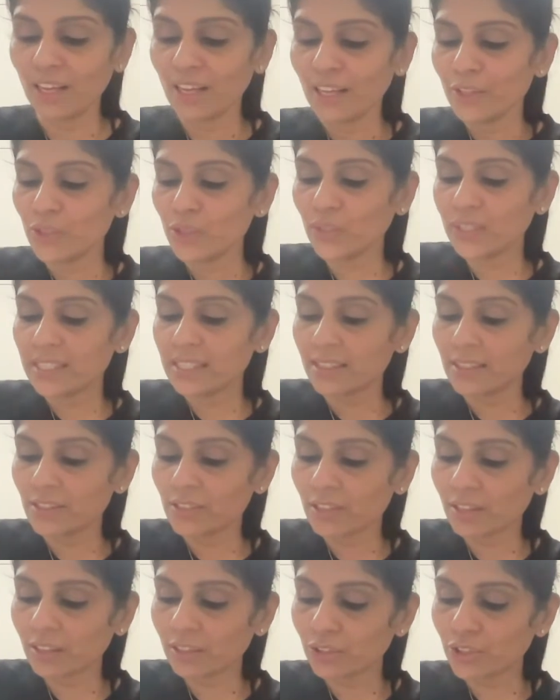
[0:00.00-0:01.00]
So it's a
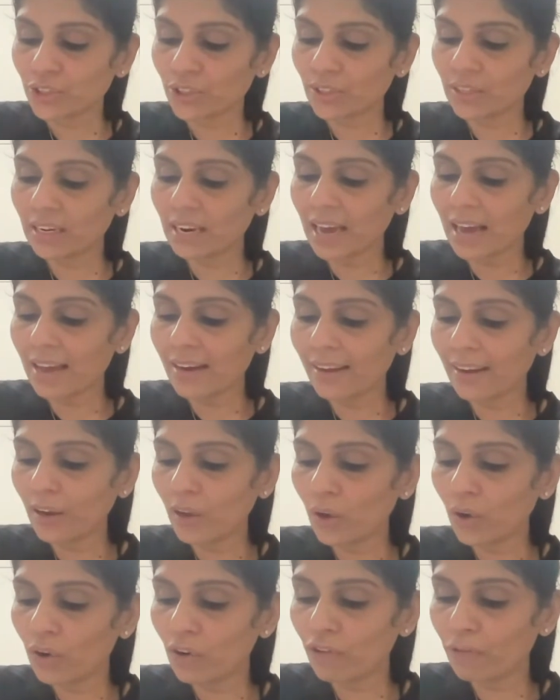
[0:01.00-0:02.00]
structural
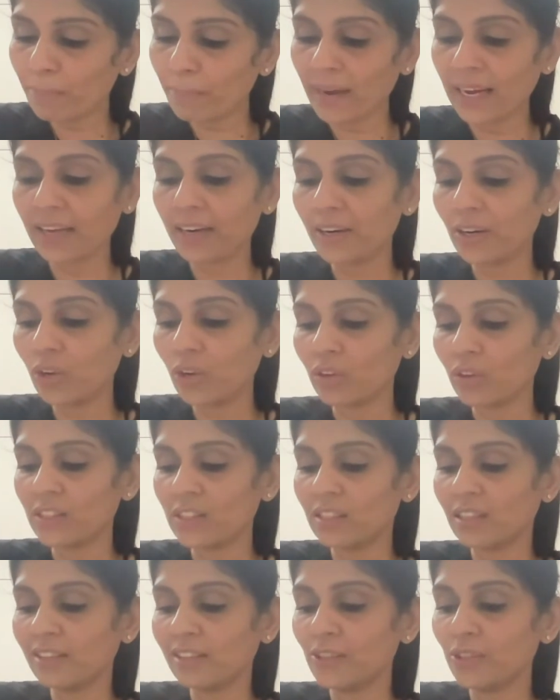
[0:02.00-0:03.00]
analog of pyridoxal.